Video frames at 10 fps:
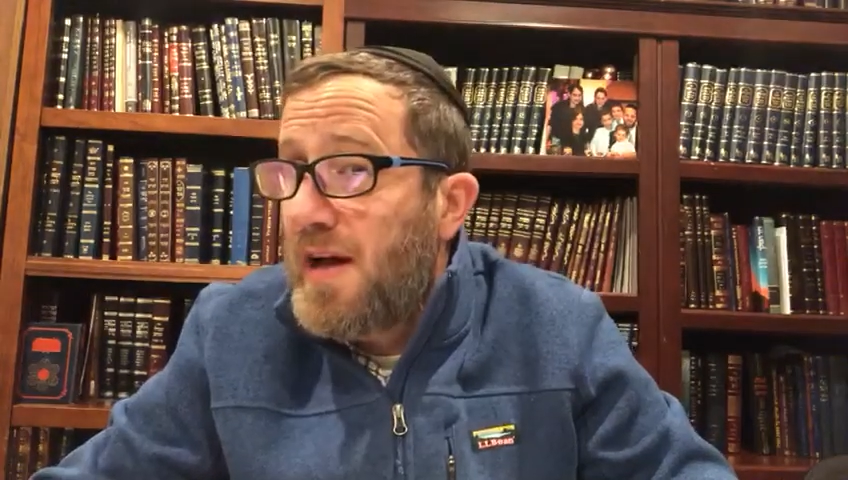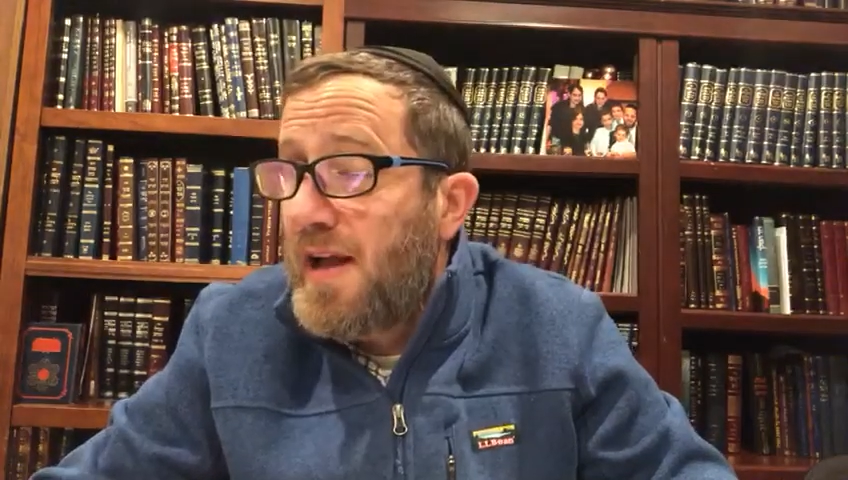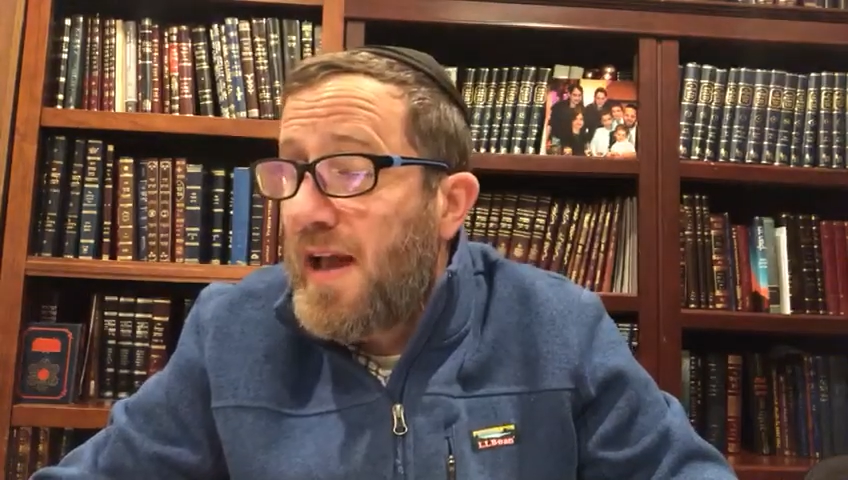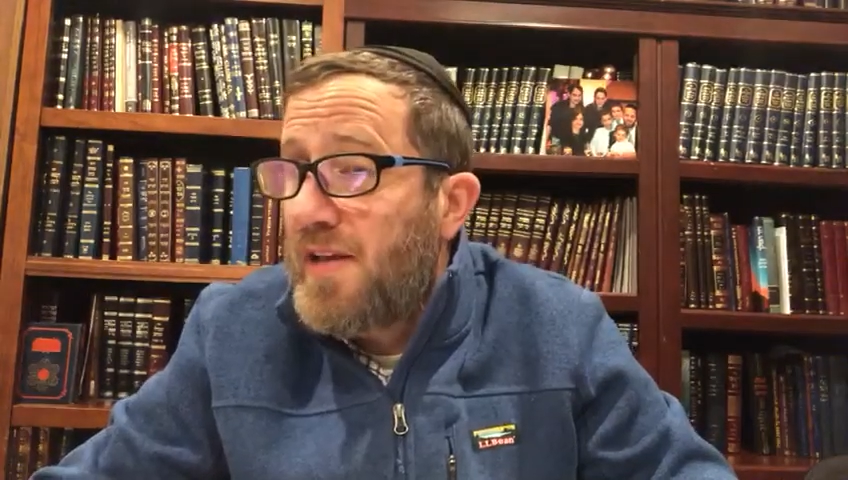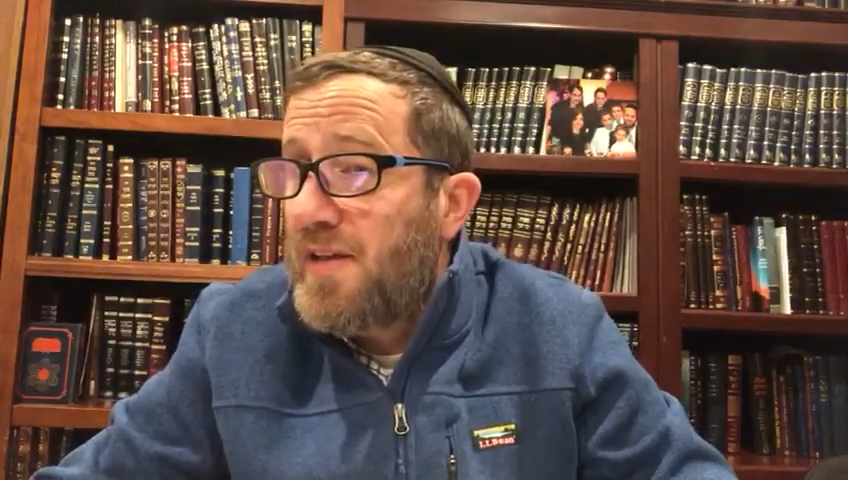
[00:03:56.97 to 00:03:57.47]

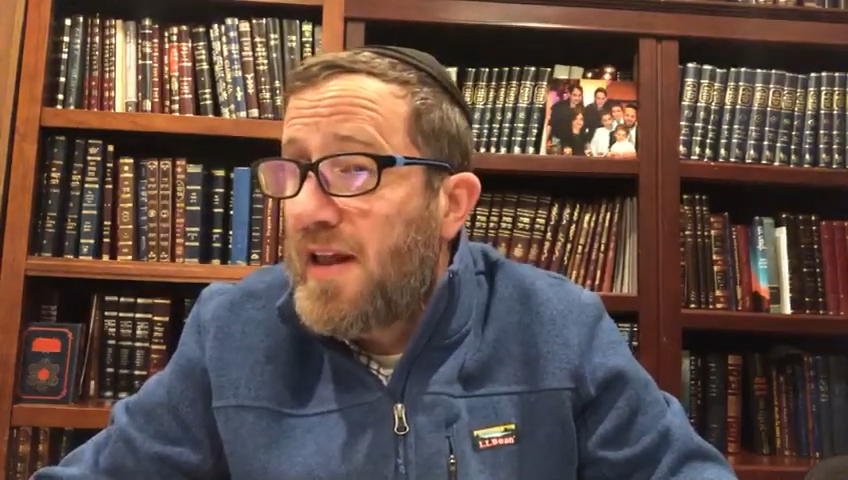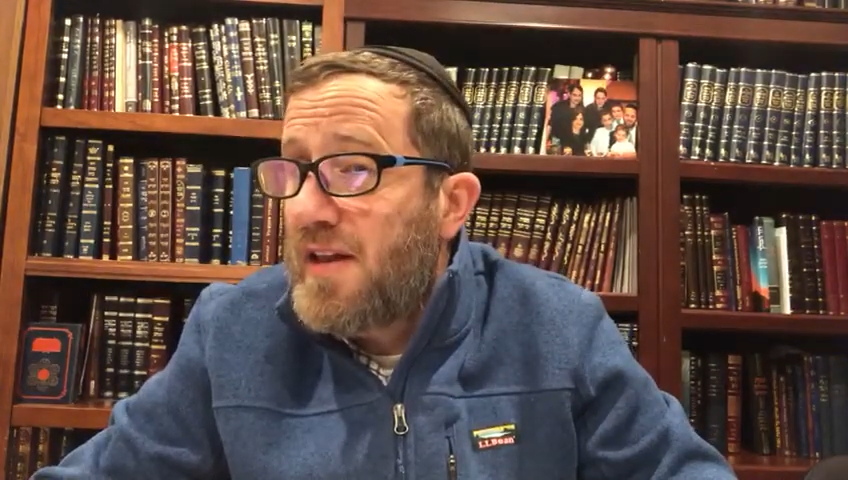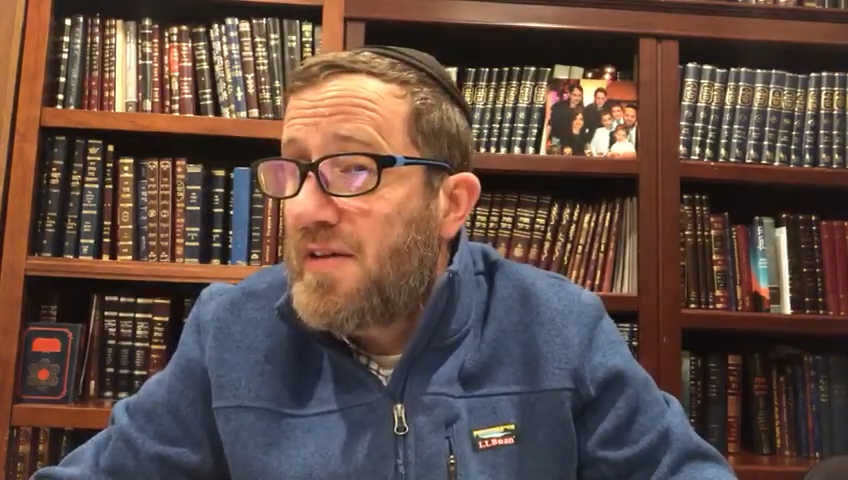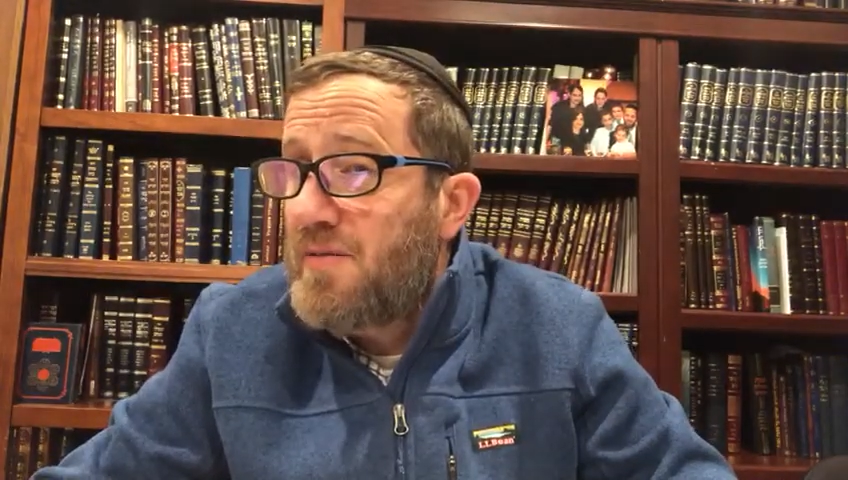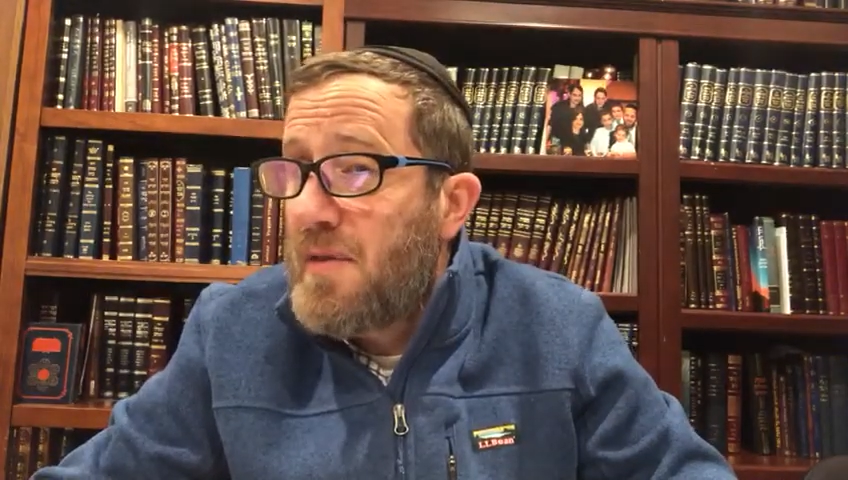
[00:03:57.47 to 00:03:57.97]

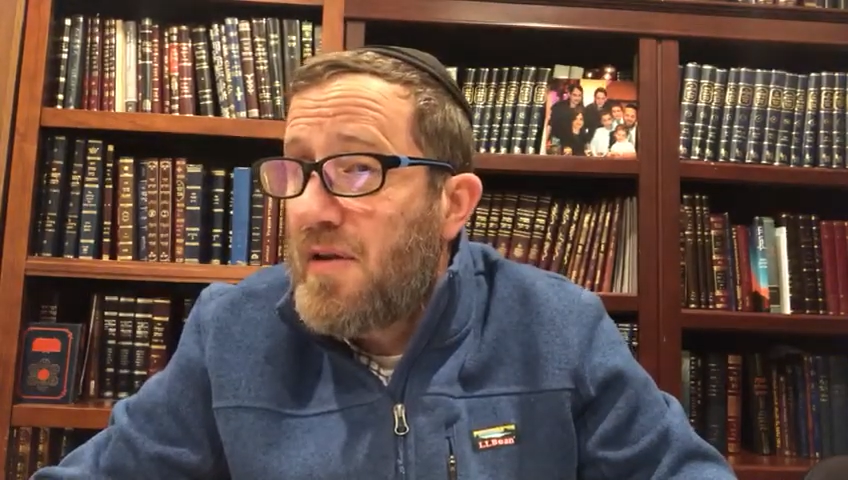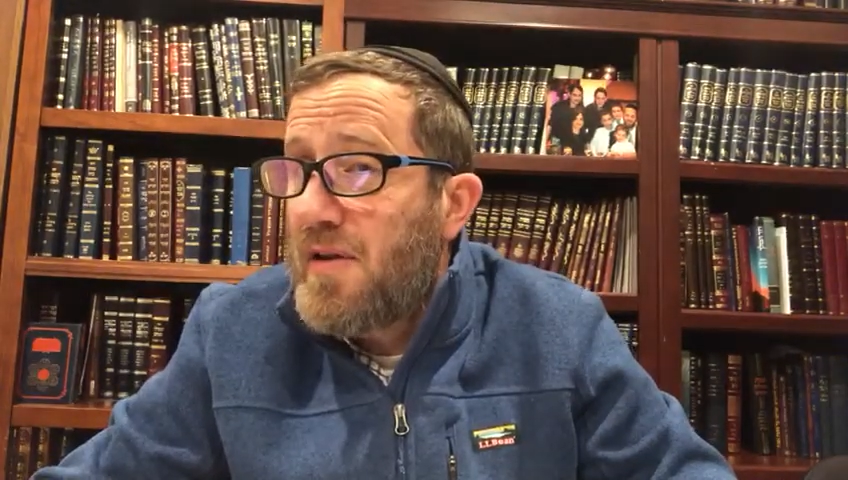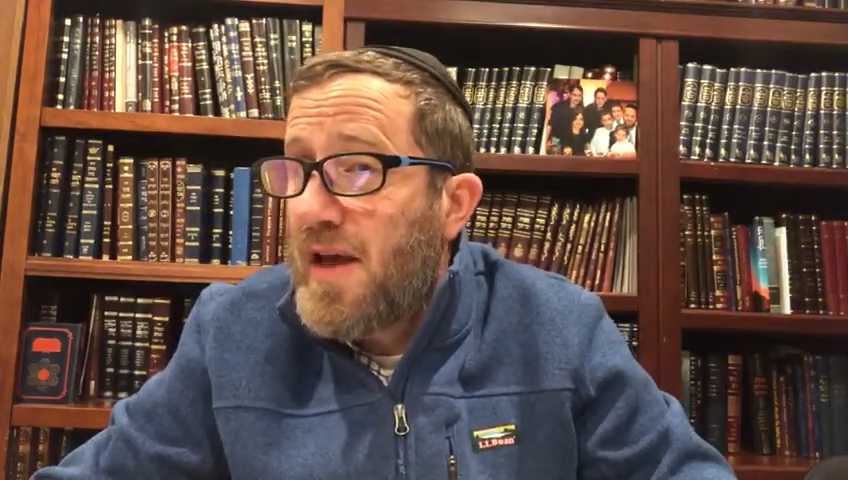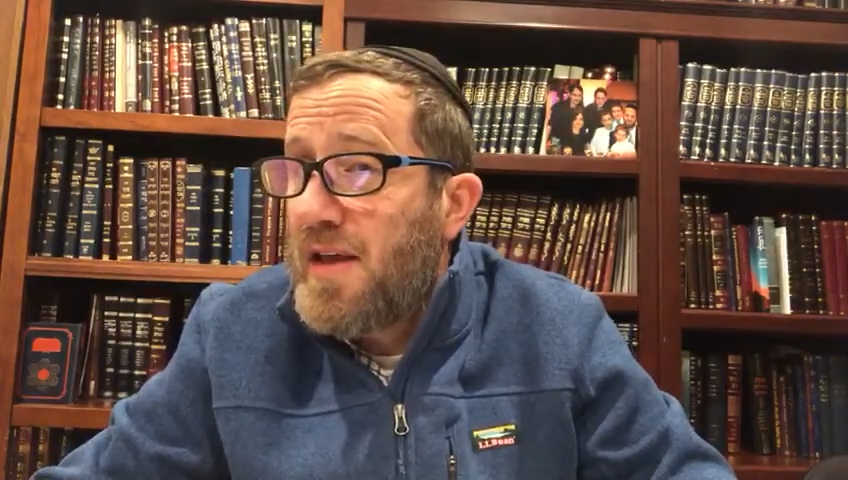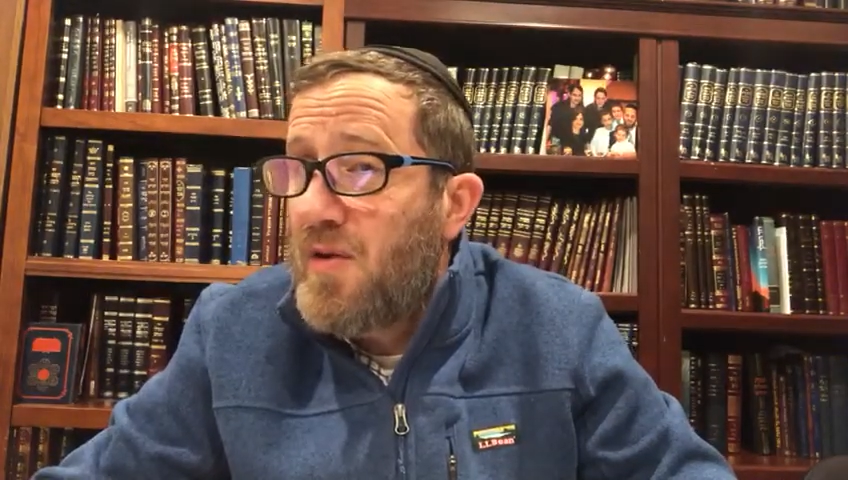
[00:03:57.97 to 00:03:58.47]
candlelighting tomorrow
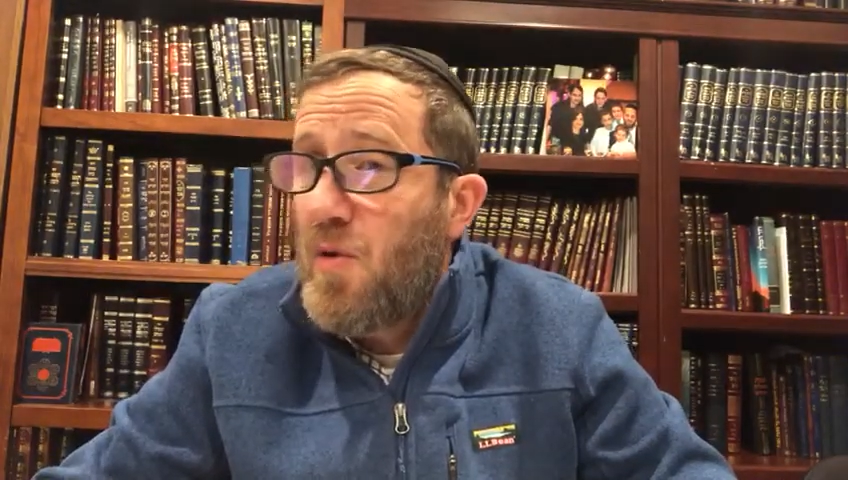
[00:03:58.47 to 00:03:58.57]
night